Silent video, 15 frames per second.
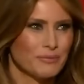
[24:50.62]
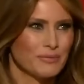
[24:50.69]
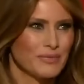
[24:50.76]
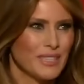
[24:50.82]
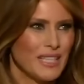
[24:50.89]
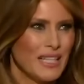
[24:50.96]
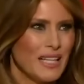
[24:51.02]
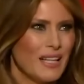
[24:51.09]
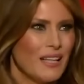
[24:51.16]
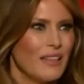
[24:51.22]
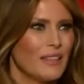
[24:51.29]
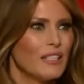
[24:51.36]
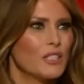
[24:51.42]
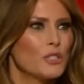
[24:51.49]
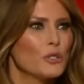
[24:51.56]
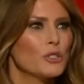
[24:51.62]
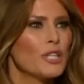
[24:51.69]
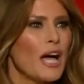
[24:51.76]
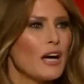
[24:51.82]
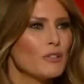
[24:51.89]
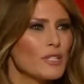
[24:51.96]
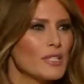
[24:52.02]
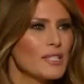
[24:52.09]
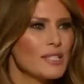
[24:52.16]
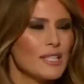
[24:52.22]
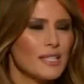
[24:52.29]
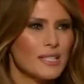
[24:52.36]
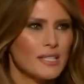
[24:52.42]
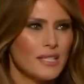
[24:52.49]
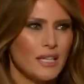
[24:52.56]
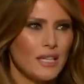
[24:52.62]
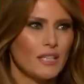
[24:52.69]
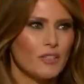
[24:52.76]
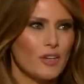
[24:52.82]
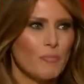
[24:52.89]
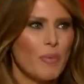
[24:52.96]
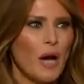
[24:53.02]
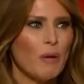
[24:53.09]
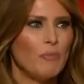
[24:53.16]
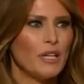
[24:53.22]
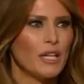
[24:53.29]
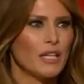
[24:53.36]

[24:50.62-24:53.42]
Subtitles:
Speculation abounded about her future plans.